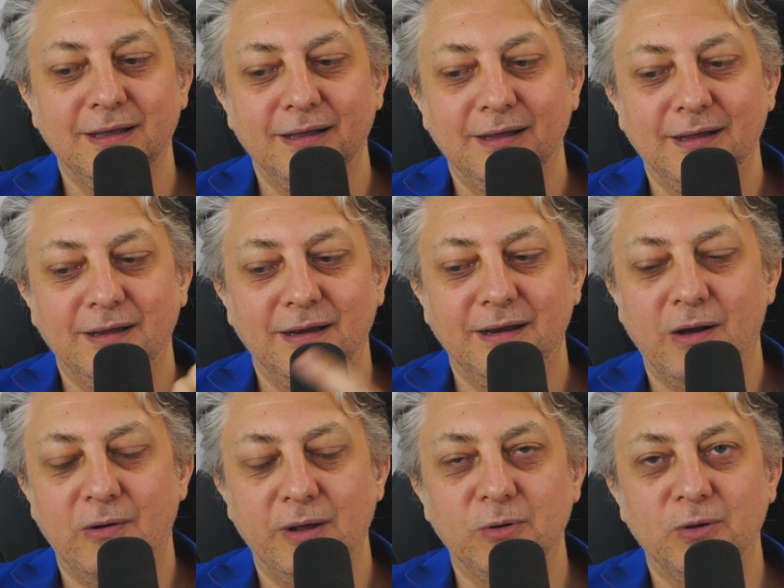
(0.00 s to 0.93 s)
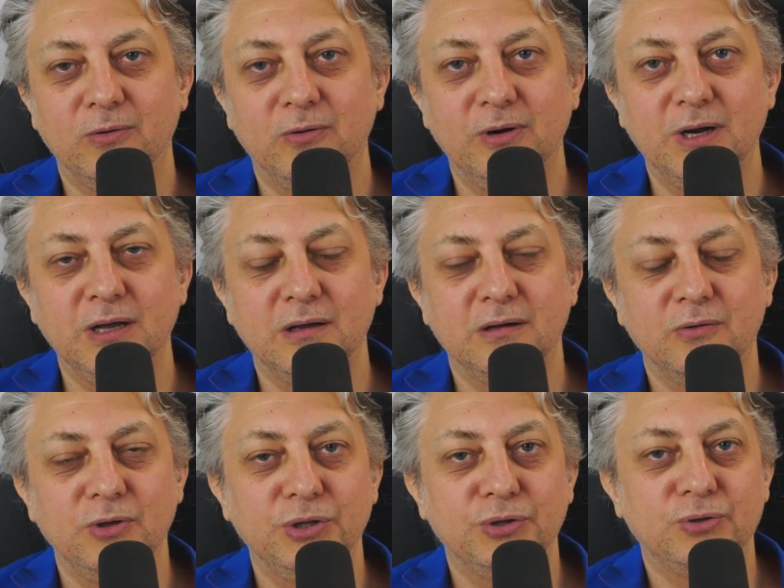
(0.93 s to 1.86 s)
And now I'm gonna go
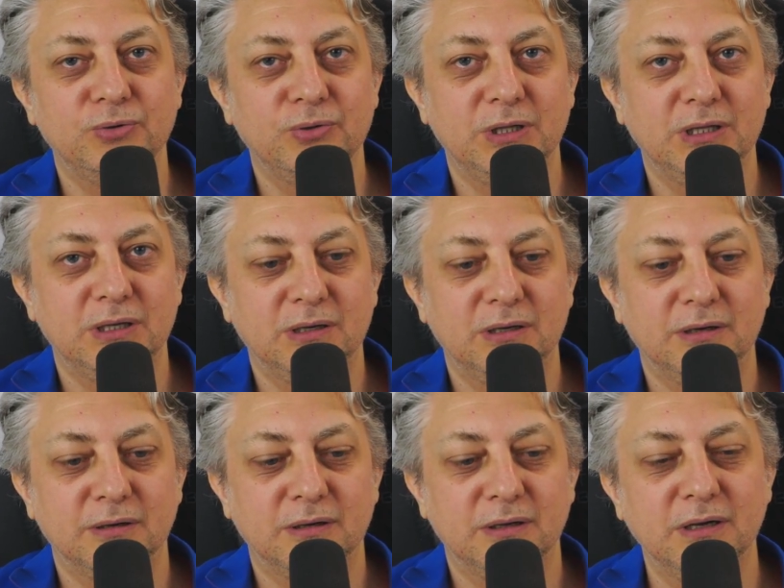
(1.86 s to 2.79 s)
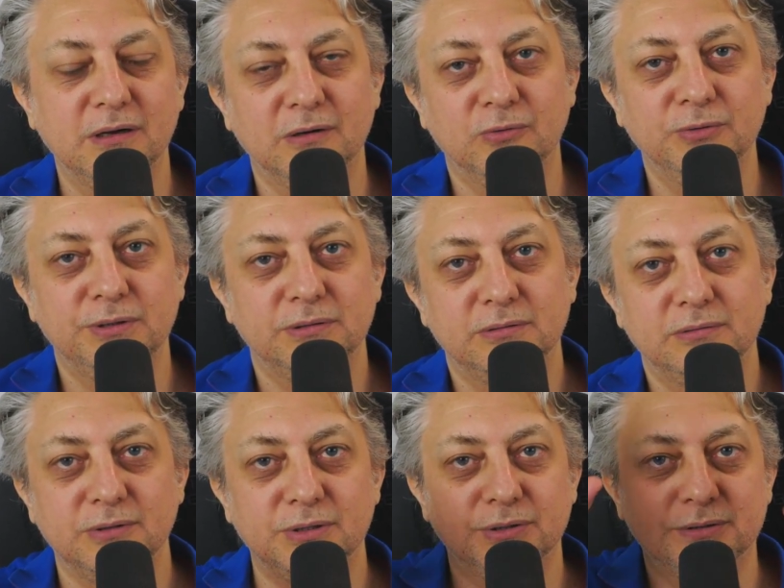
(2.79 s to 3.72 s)
into the code,
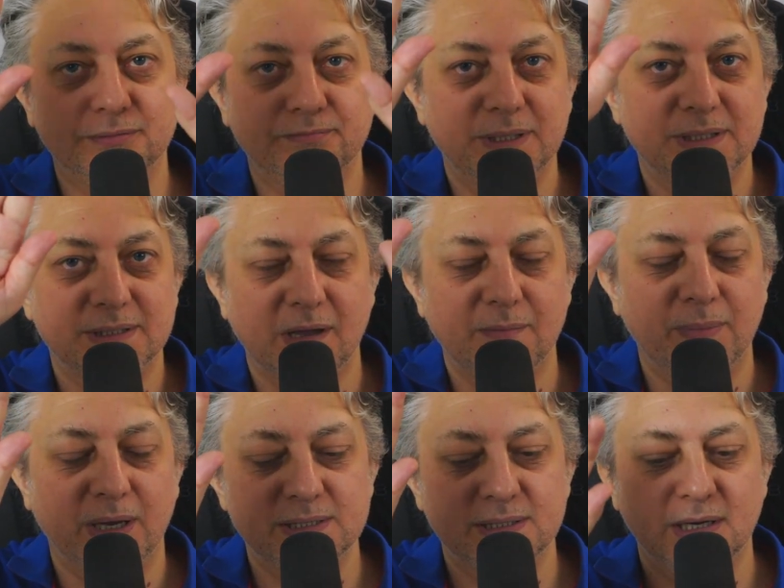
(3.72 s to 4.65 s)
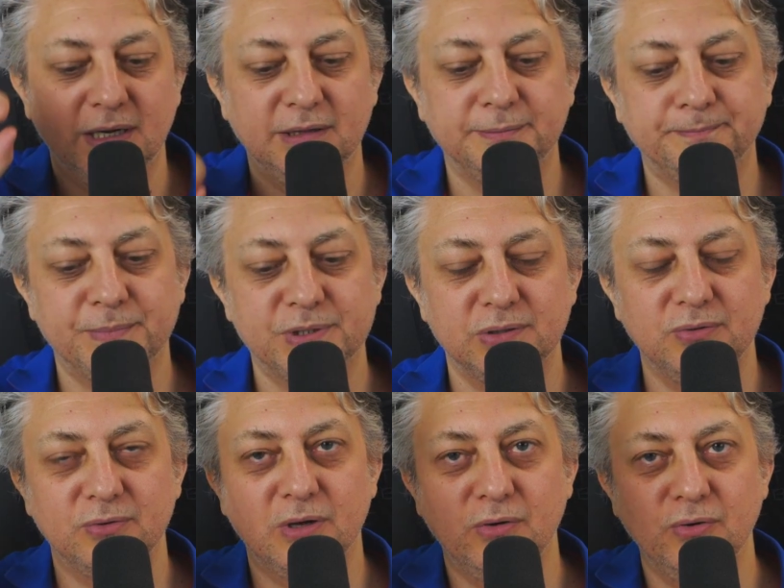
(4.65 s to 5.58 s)
which is side by side. So you
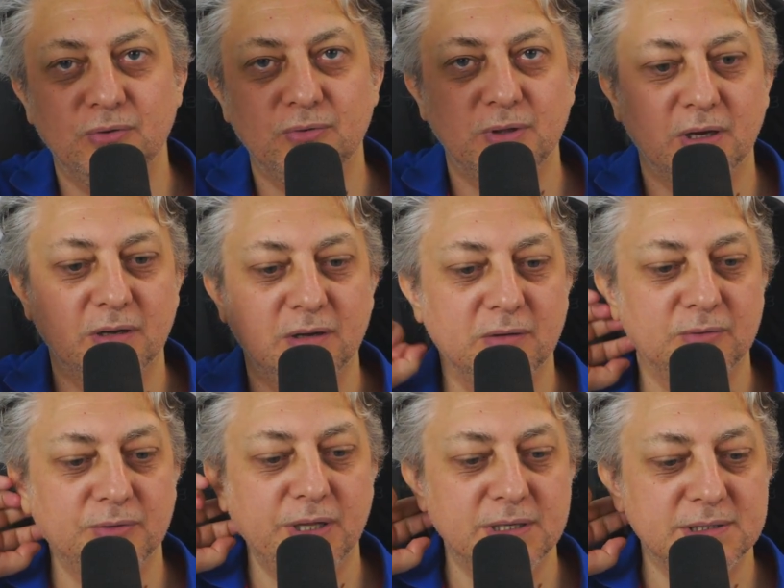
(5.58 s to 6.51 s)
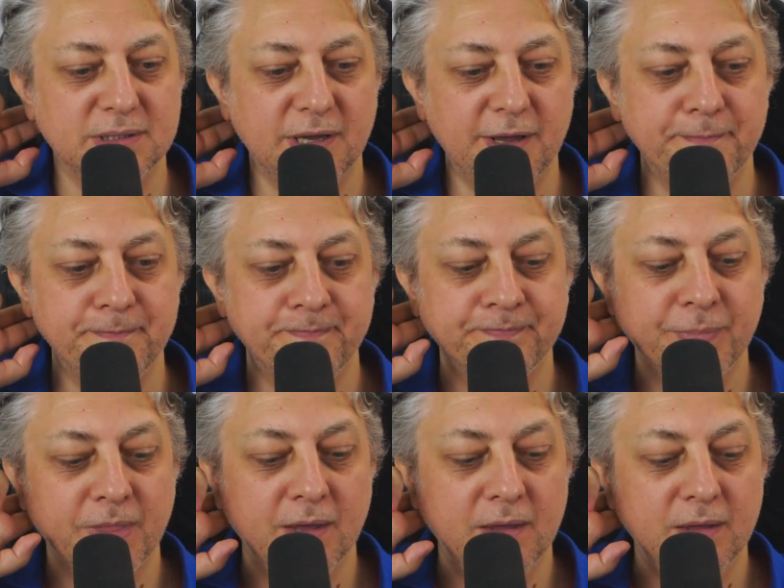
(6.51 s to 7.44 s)
go into the code and say,
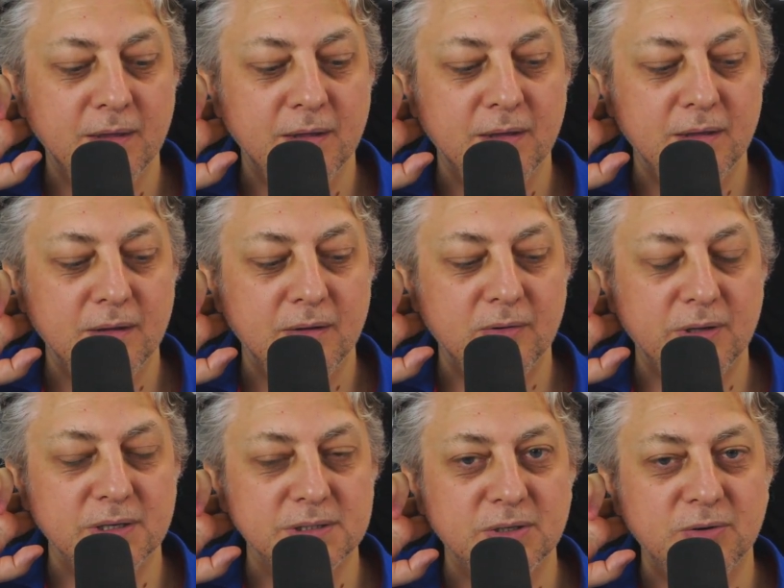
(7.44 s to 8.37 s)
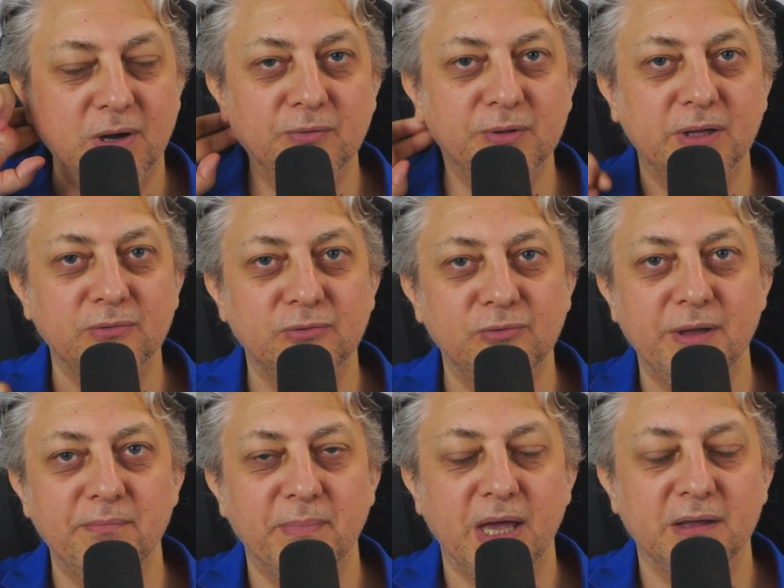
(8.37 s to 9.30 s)
okay, so how do we
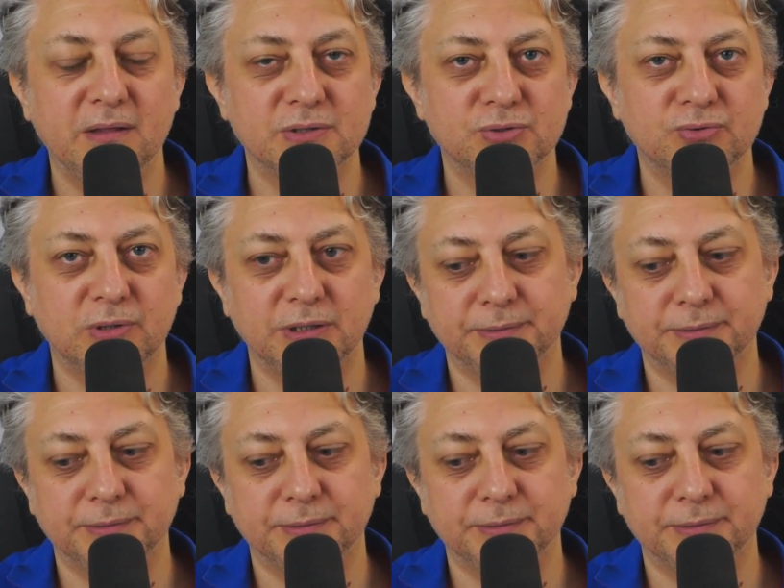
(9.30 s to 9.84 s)
make this work?